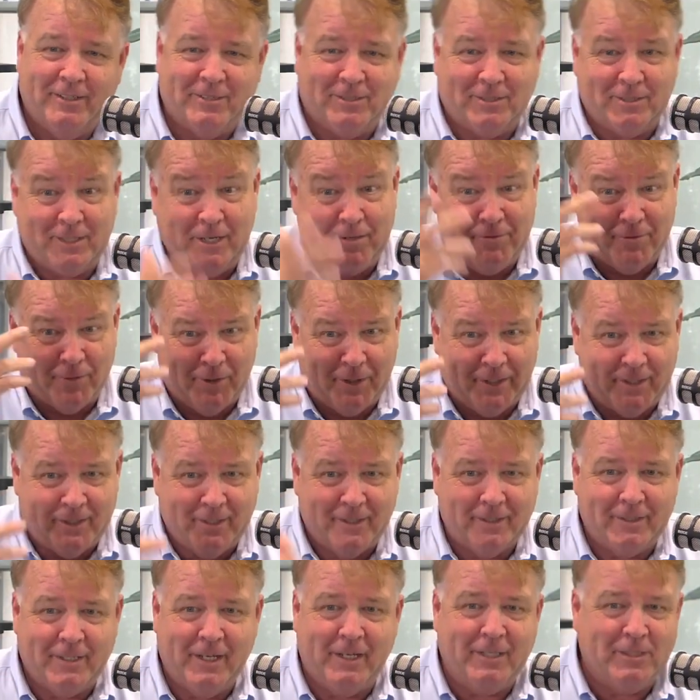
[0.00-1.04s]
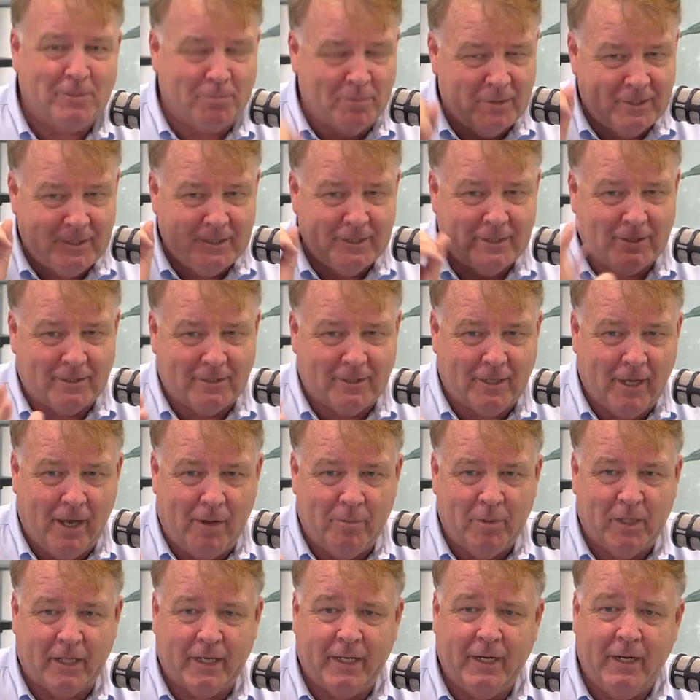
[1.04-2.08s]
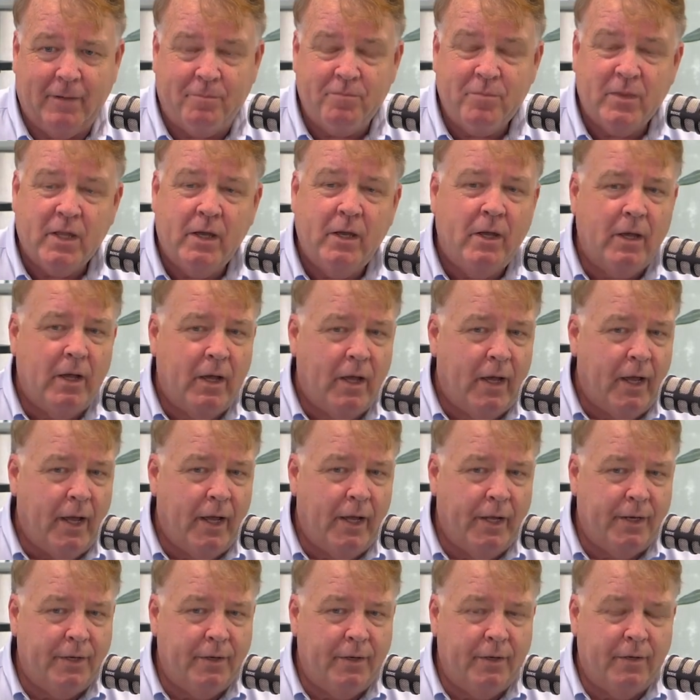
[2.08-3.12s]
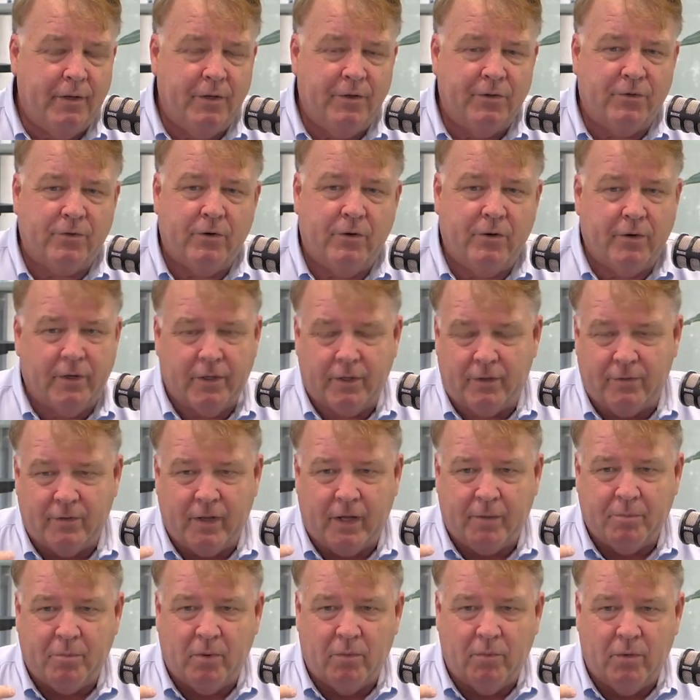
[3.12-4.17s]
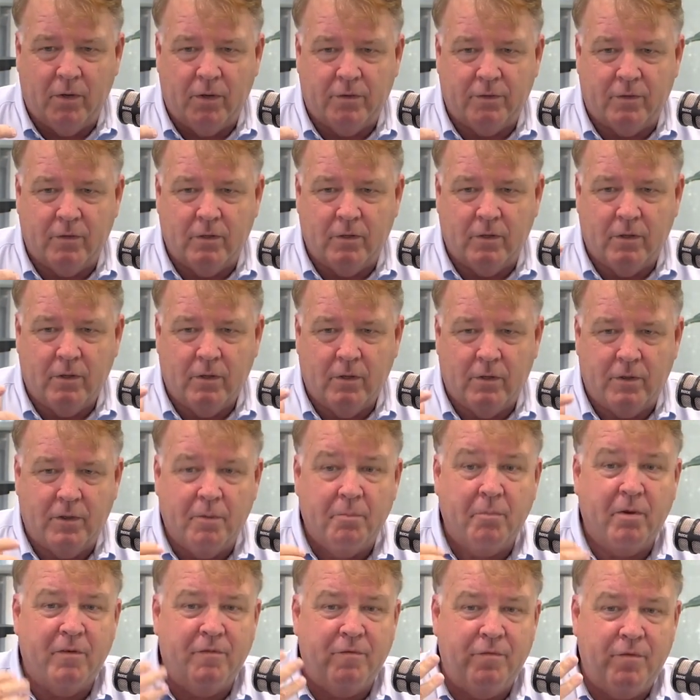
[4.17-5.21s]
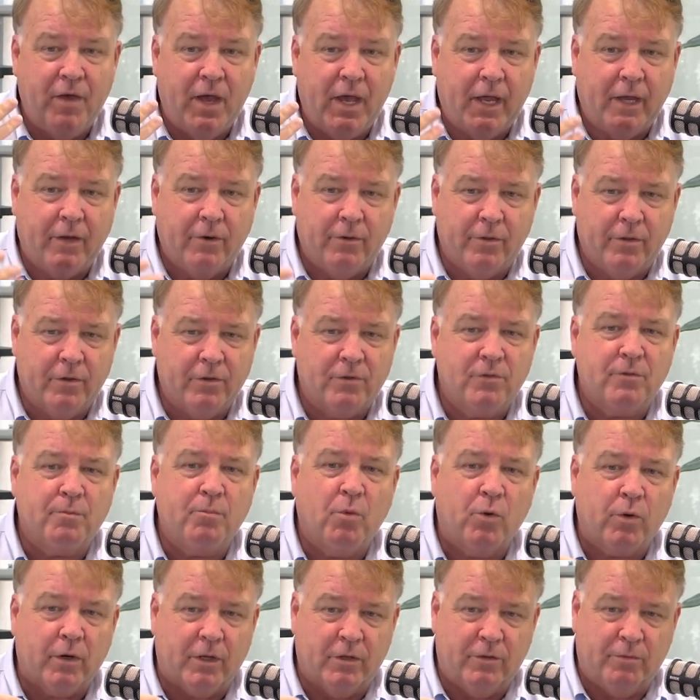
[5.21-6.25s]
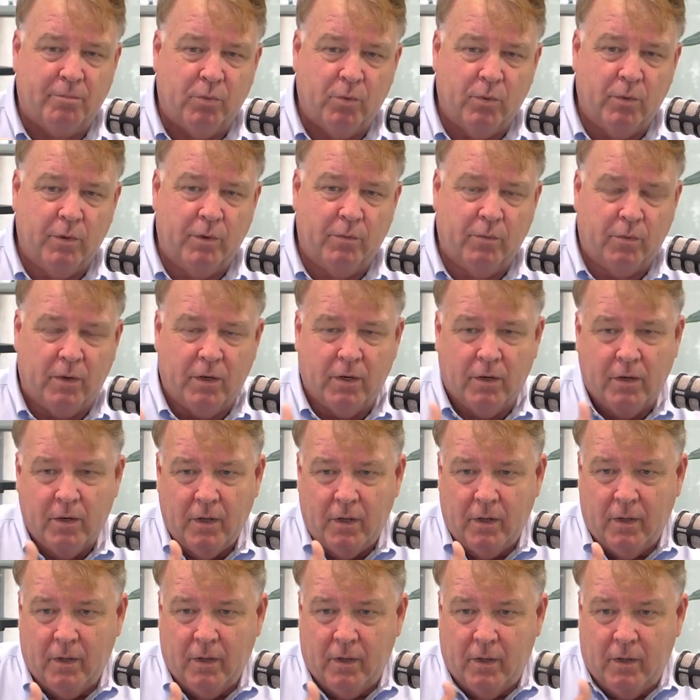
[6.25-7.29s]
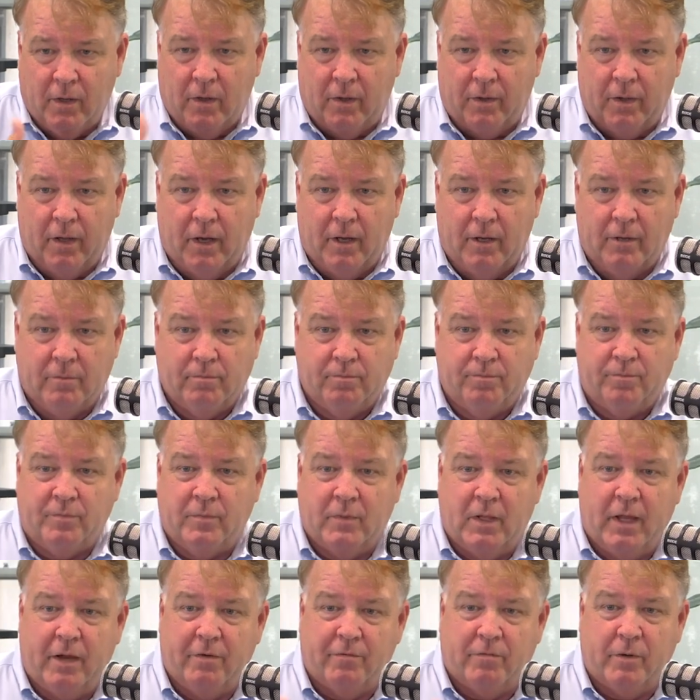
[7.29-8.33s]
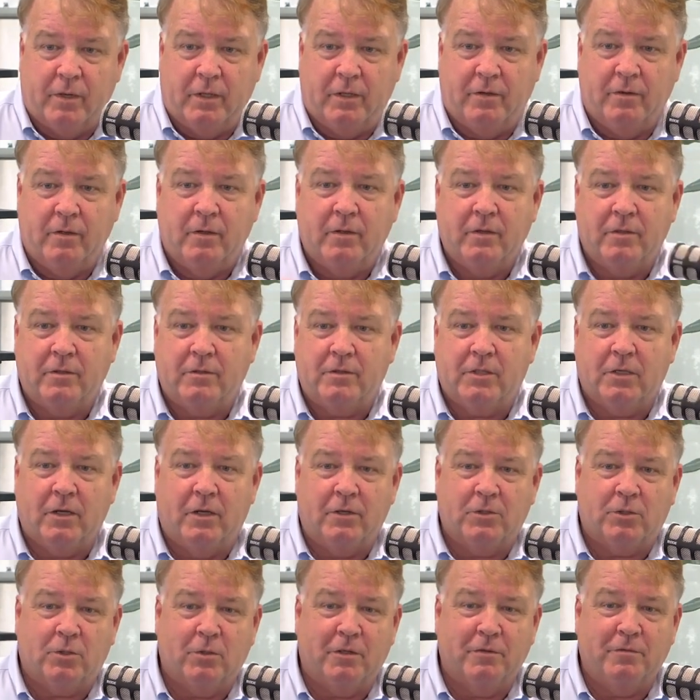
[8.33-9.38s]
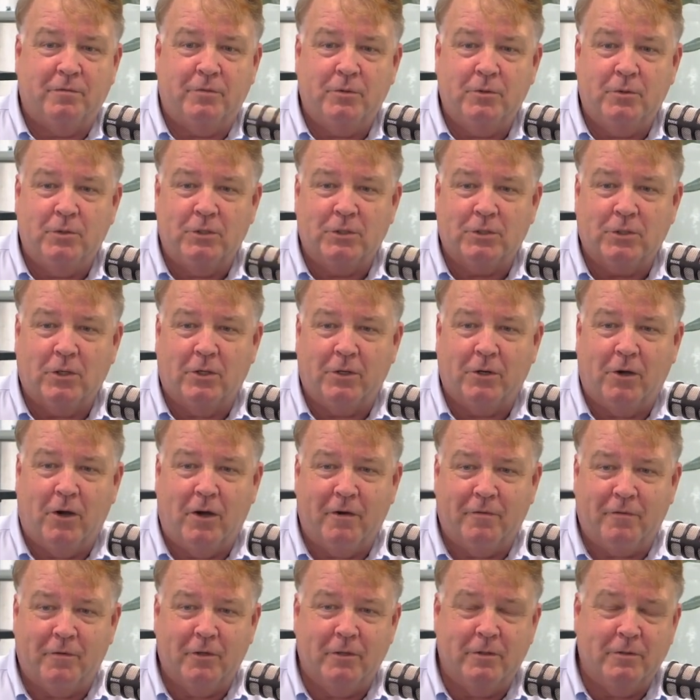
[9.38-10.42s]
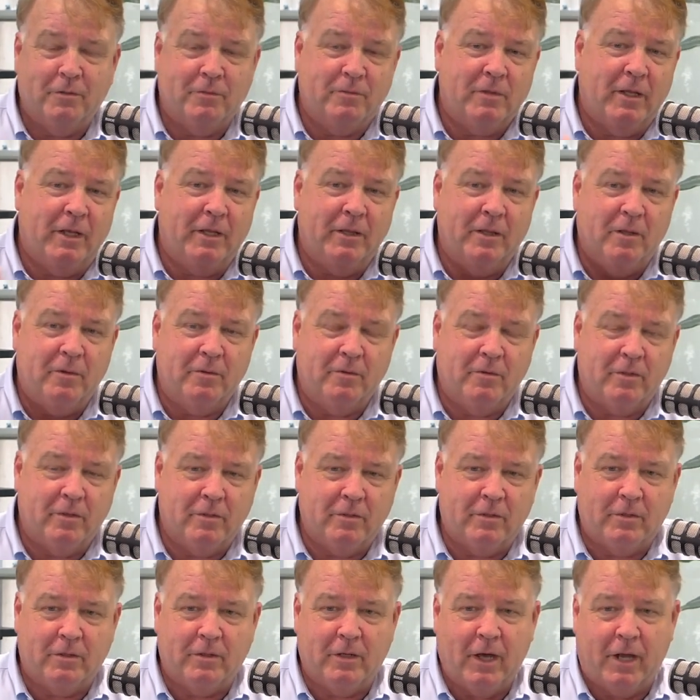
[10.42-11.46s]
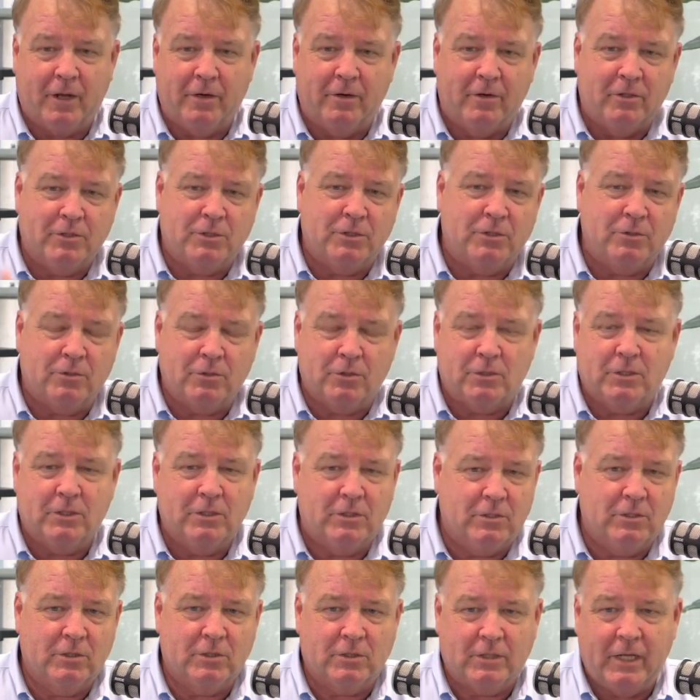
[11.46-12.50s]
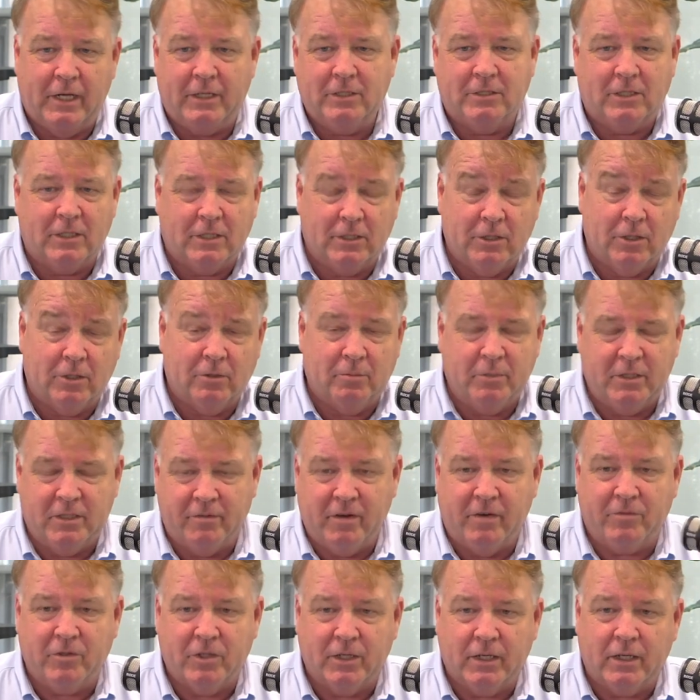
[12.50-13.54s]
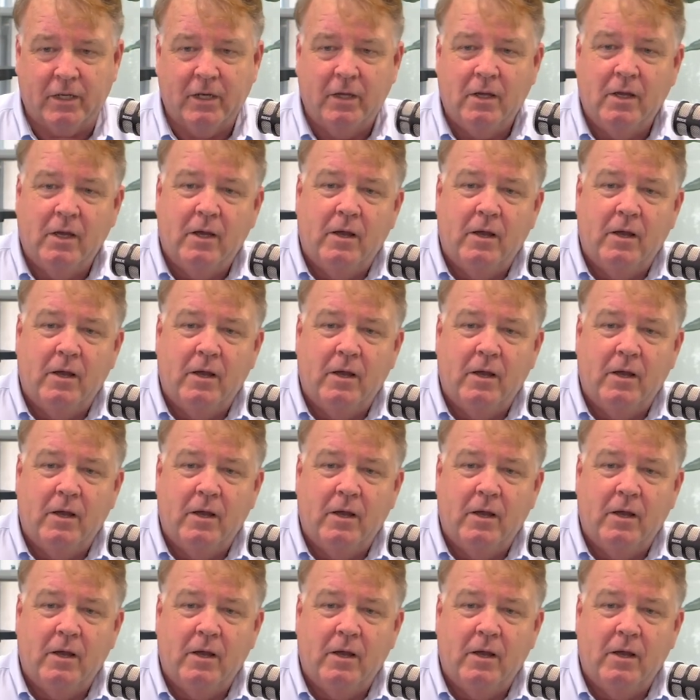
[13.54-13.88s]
savoring the taste, but just gobbling it up. And his third example was the buffet or the smorgasbord, where every sort of food is on offer, and the diner is interested in just tasting a little bit of everything.